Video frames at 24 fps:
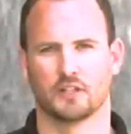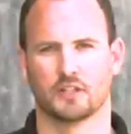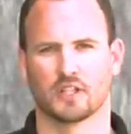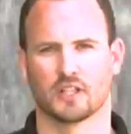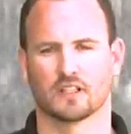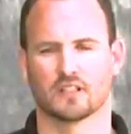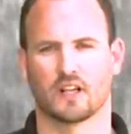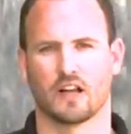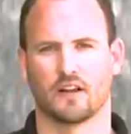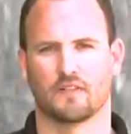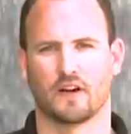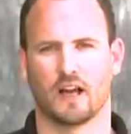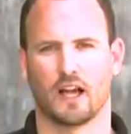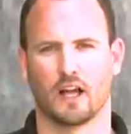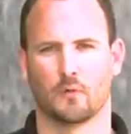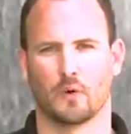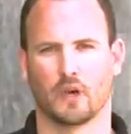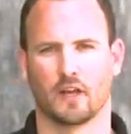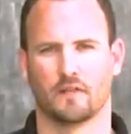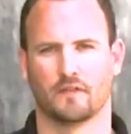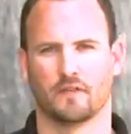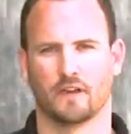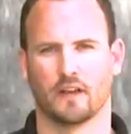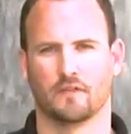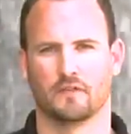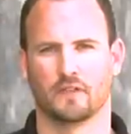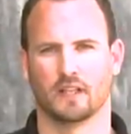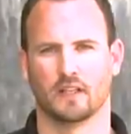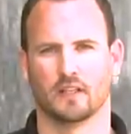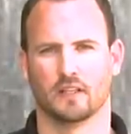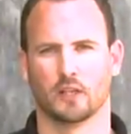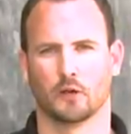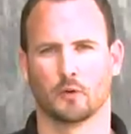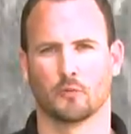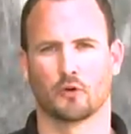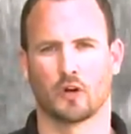just off Highway 50
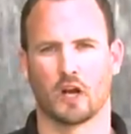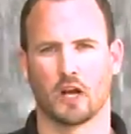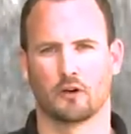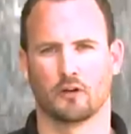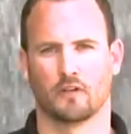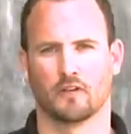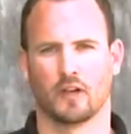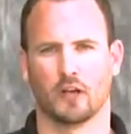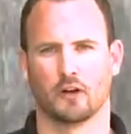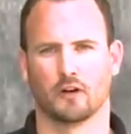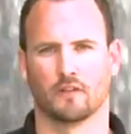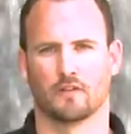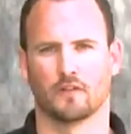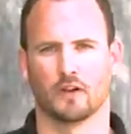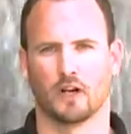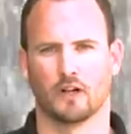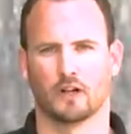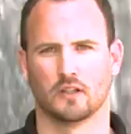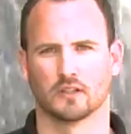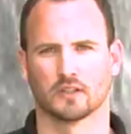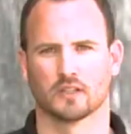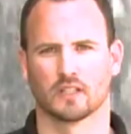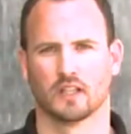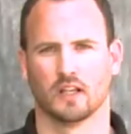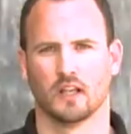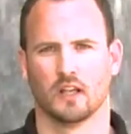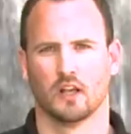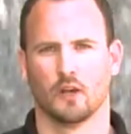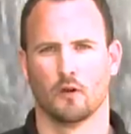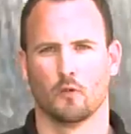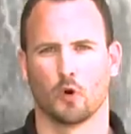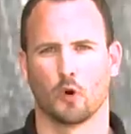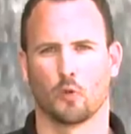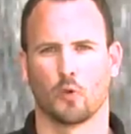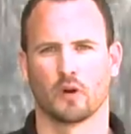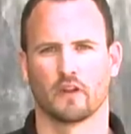near Bridal Veil Falls,
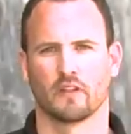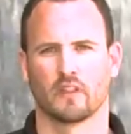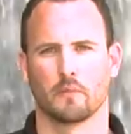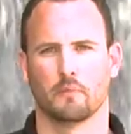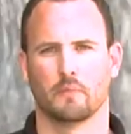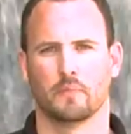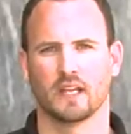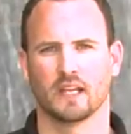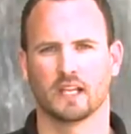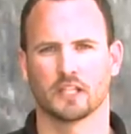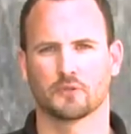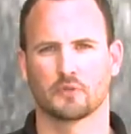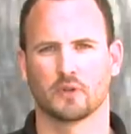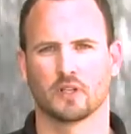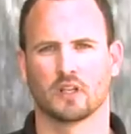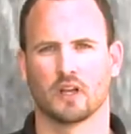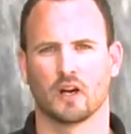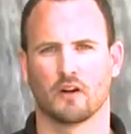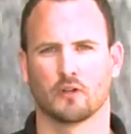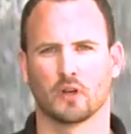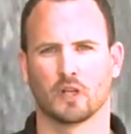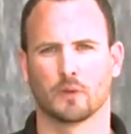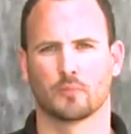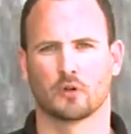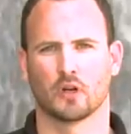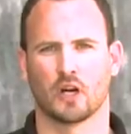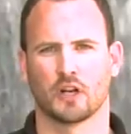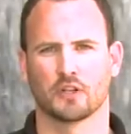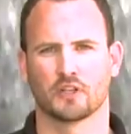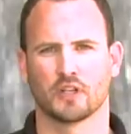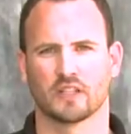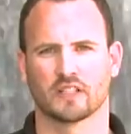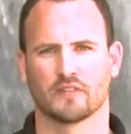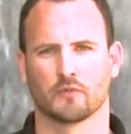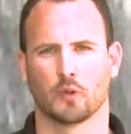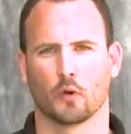where one of the biggest recovery
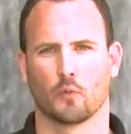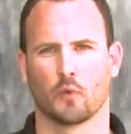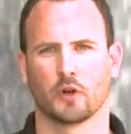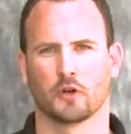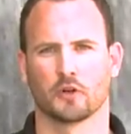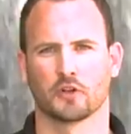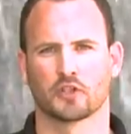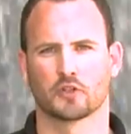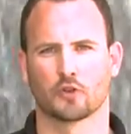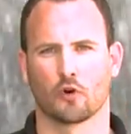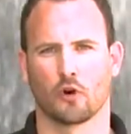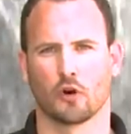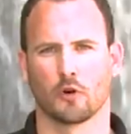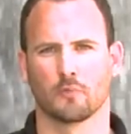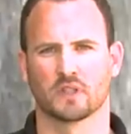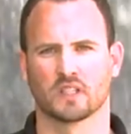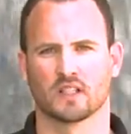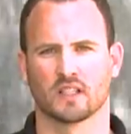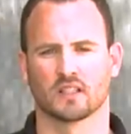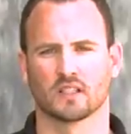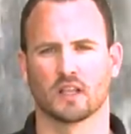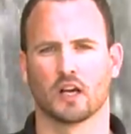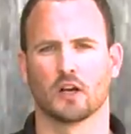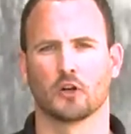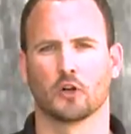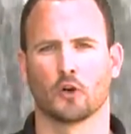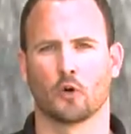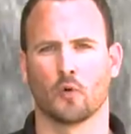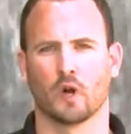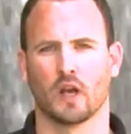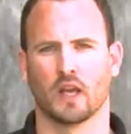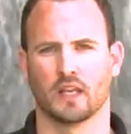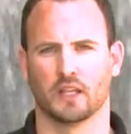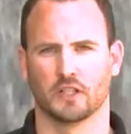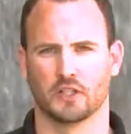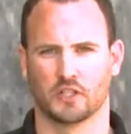projects from the winter storms is
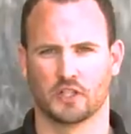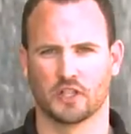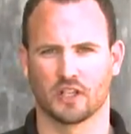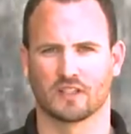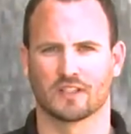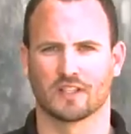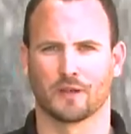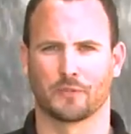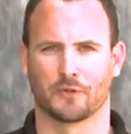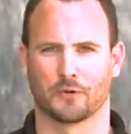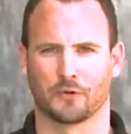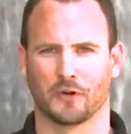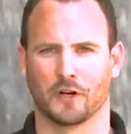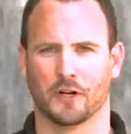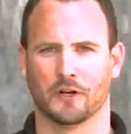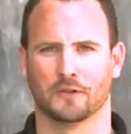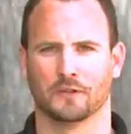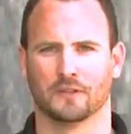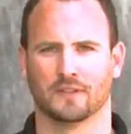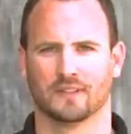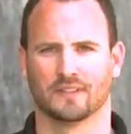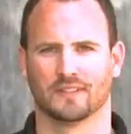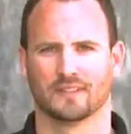underway just up the road.